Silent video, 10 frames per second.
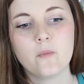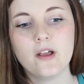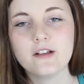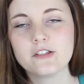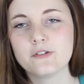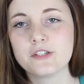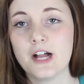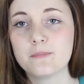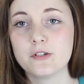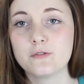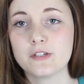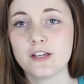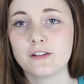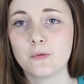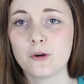we also stopped
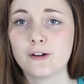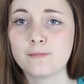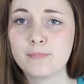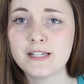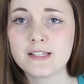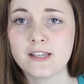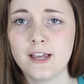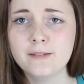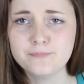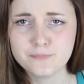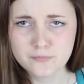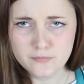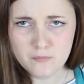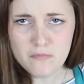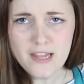using the word biscuit,
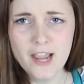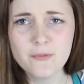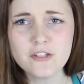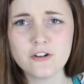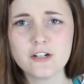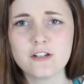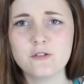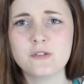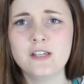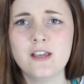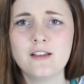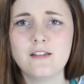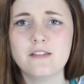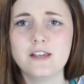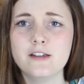and we started
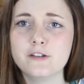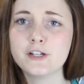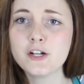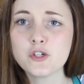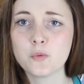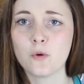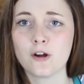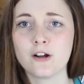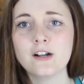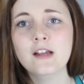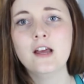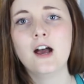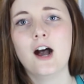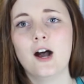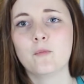using the Dutch word,
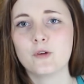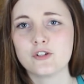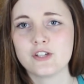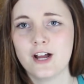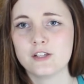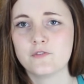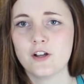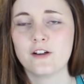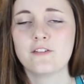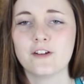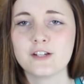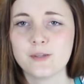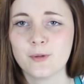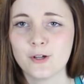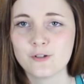which sounds very, very
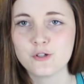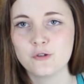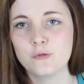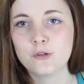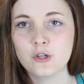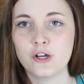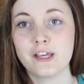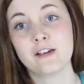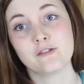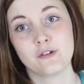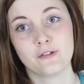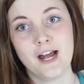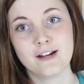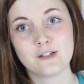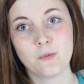similar to cookie. So
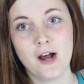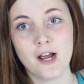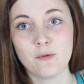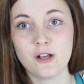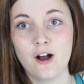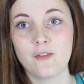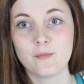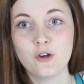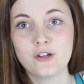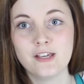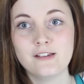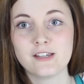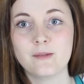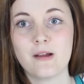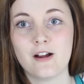that is why we call them
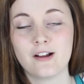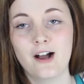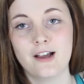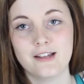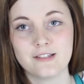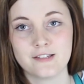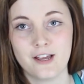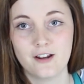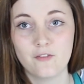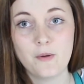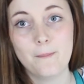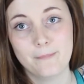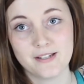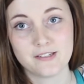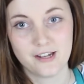cookies in America instead of
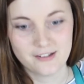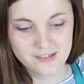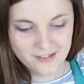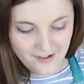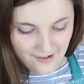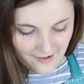biscuits.